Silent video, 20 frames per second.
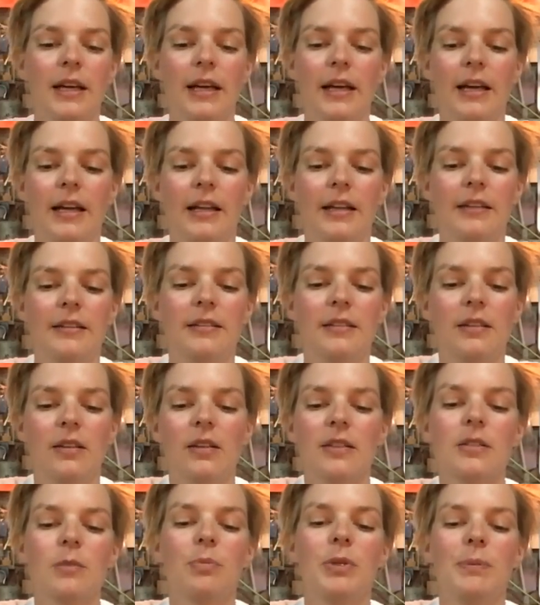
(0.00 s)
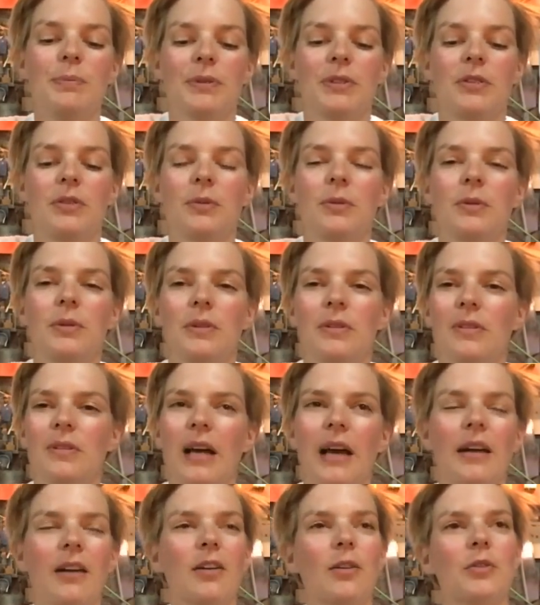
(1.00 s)
and also people to,
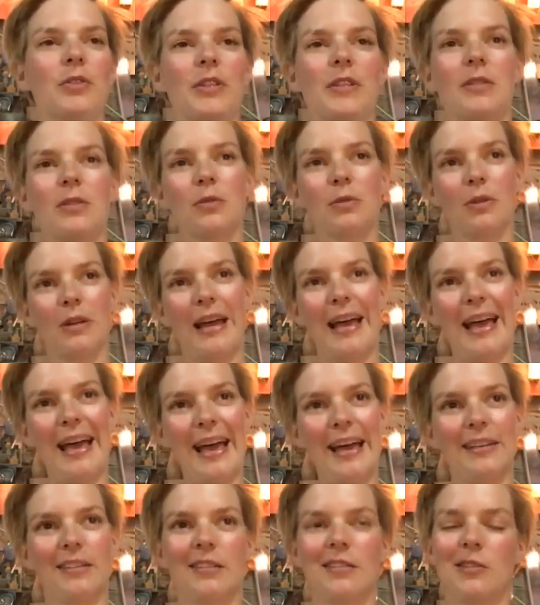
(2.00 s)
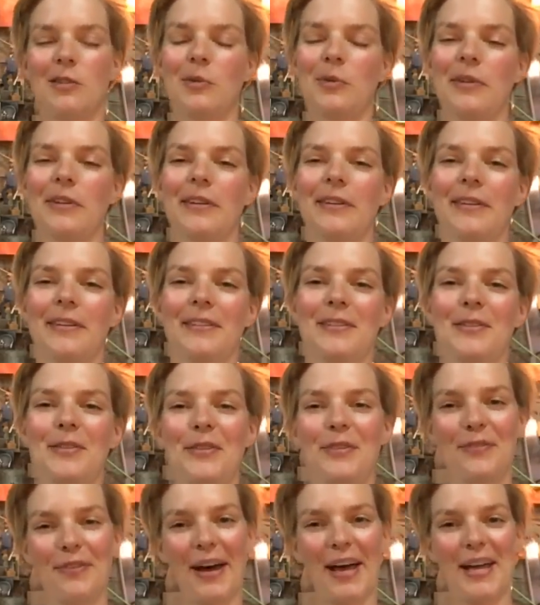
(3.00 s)
I don't know, just to add to the to
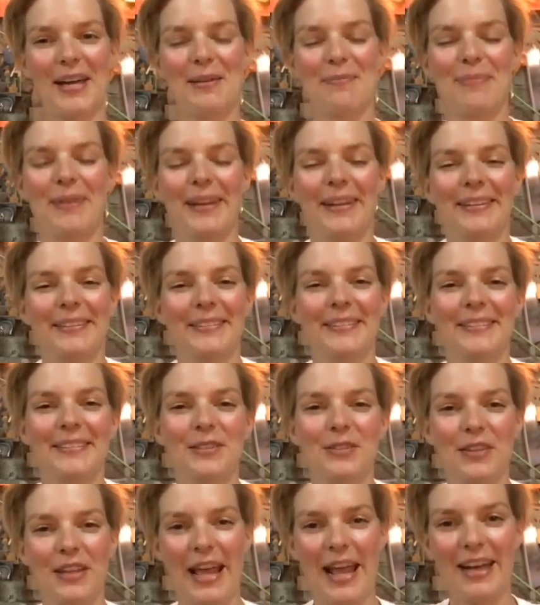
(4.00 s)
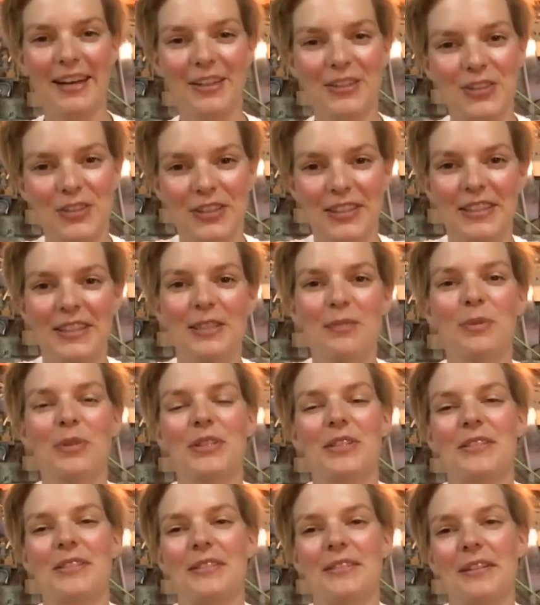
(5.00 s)
the vibe and to the energy. It
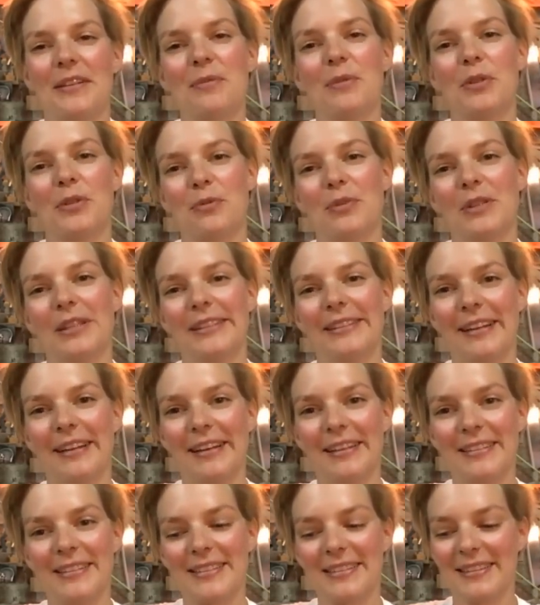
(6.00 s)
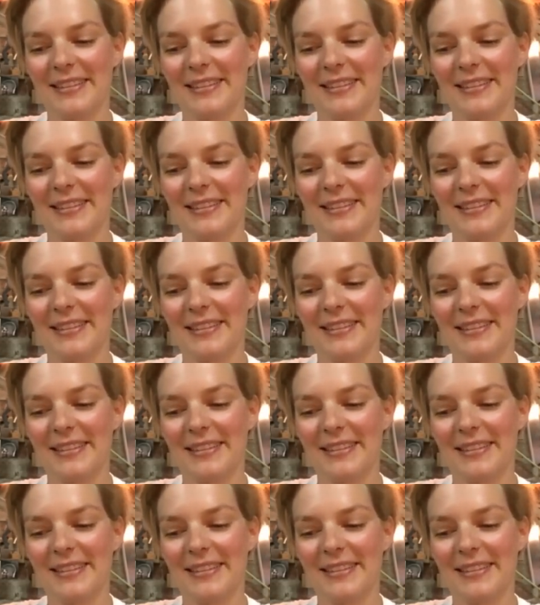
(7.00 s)
was it was really nice.